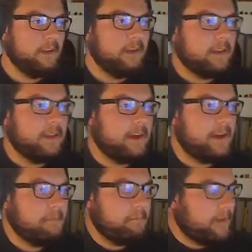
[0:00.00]

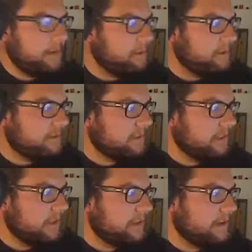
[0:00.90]
Yeah, I personally
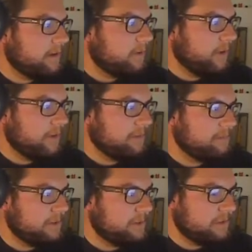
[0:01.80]
like not quite as
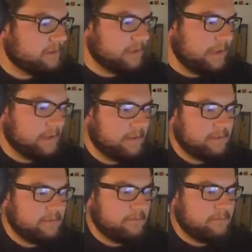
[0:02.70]
much as like
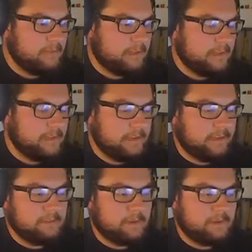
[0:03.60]
D&D,
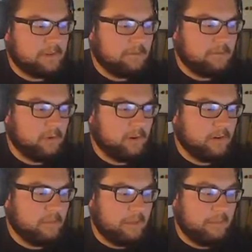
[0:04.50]
especially 4,
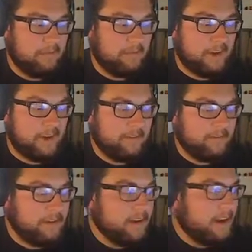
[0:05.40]
maybe 5.
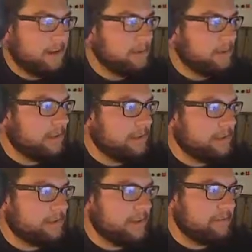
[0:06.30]
I really like the
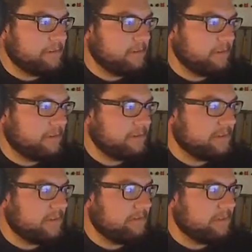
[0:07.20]
Savage Worlds
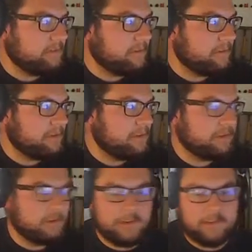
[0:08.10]
level of crunch
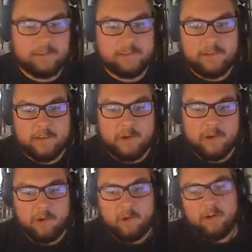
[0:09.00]
soreness,
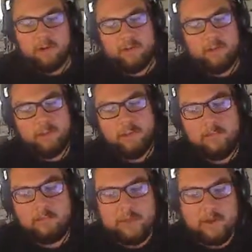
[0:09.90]
or
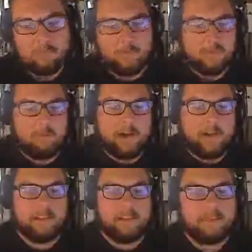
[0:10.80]
even Powered by the
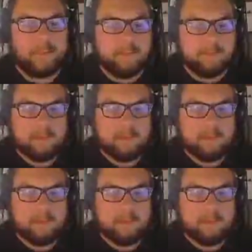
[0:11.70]
Apocalypse games.